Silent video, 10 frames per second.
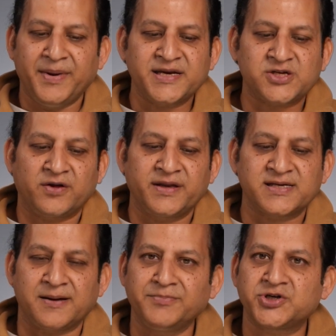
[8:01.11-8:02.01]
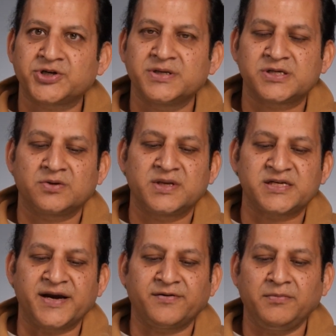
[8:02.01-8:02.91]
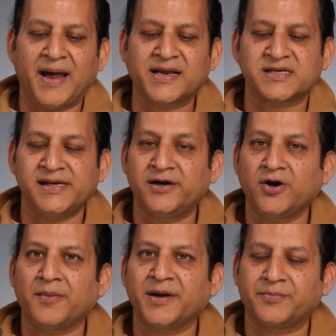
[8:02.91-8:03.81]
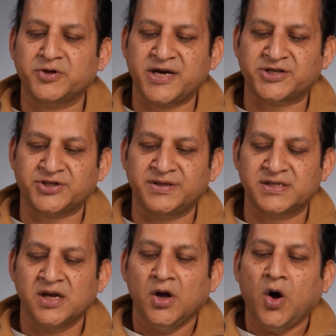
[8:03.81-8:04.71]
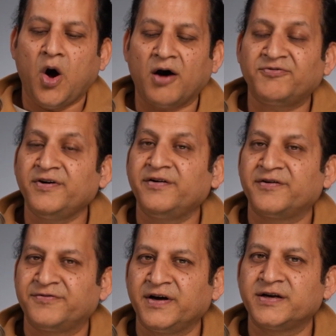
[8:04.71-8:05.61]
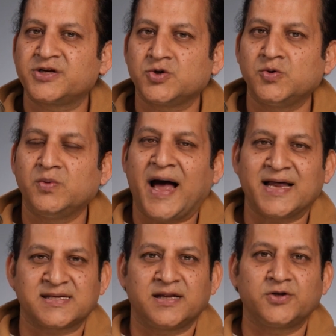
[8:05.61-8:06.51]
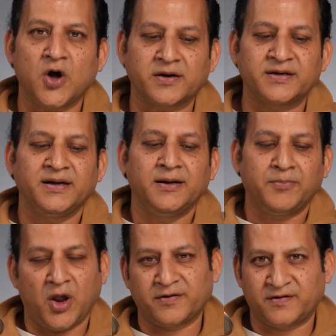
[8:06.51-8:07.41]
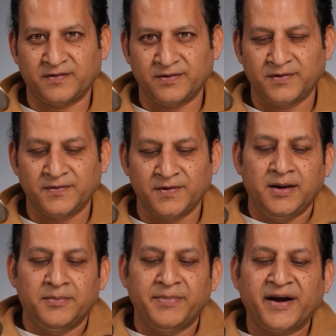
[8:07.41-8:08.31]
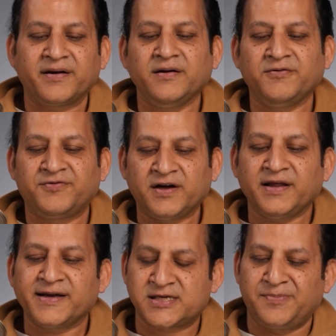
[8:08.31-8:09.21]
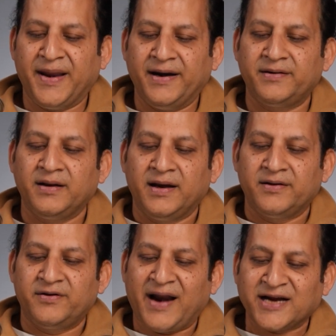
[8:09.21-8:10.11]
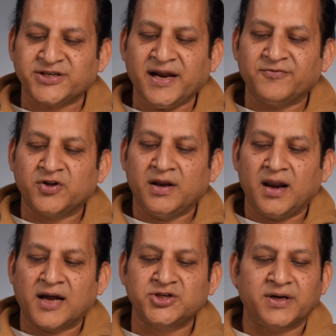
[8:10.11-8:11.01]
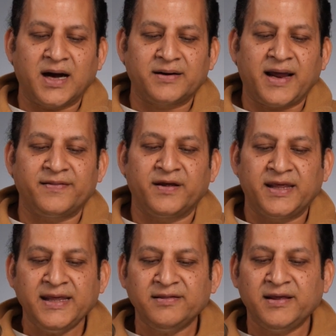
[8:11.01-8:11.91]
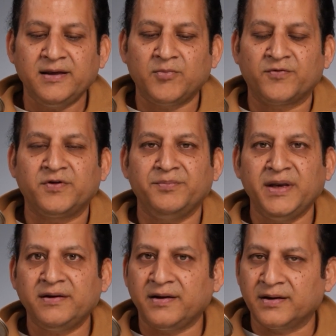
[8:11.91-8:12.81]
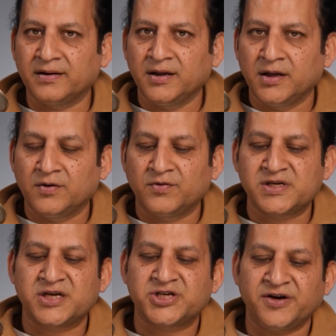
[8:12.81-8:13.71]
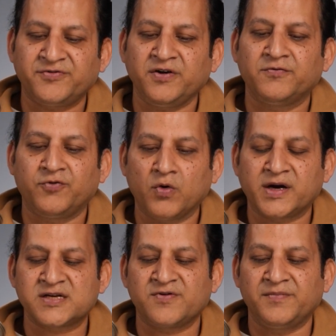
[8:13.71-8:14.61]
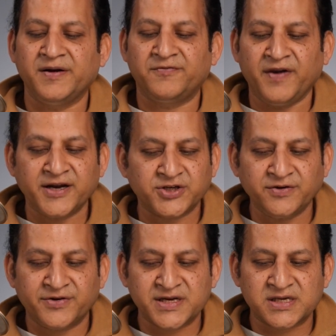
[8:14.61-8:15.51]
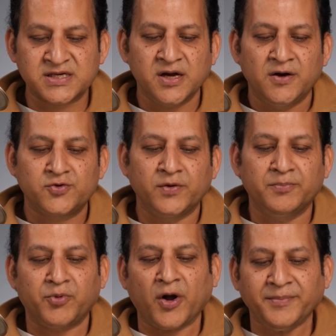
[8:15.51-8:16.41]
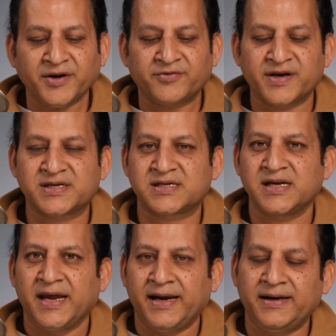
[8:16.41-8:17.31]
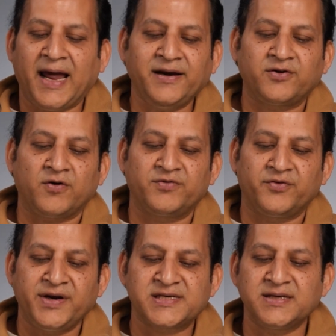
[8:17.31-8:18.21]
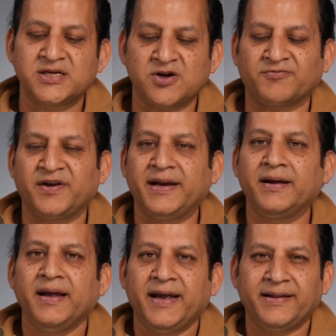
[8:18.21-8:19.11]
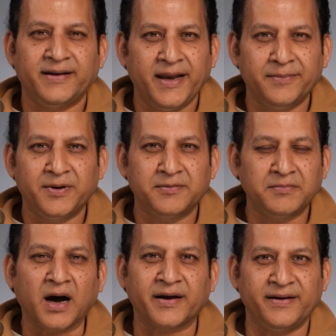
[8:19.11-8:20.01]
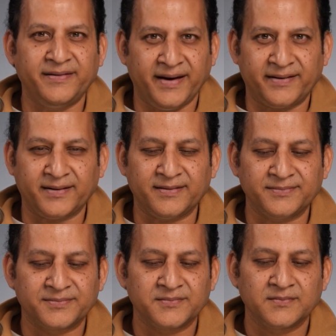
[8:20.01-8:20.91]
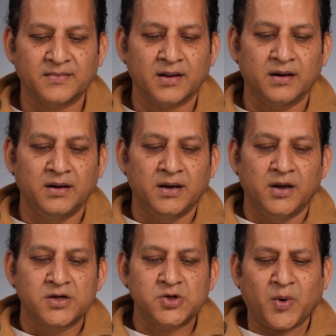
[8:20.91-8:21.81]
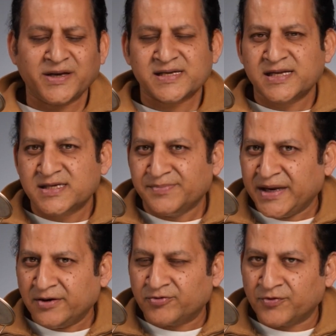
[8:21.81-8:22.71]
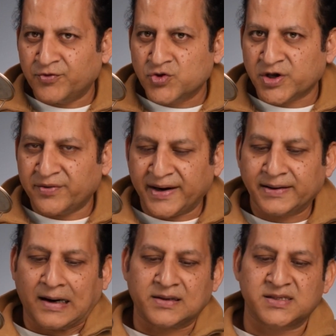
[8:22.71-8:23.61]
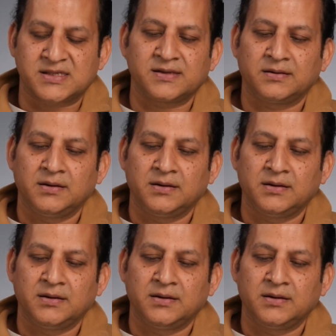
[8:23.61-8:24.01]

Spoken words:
based on their submissions to the central bank's economic projections, often referred to as the dot plot. Merrickle further explained the rationale for the larger cut and the key theme of the meeting was a shift in focus from inflation risks to employment risks in light of the recent softening in the labor market data. So what does this mean for future rate cuts?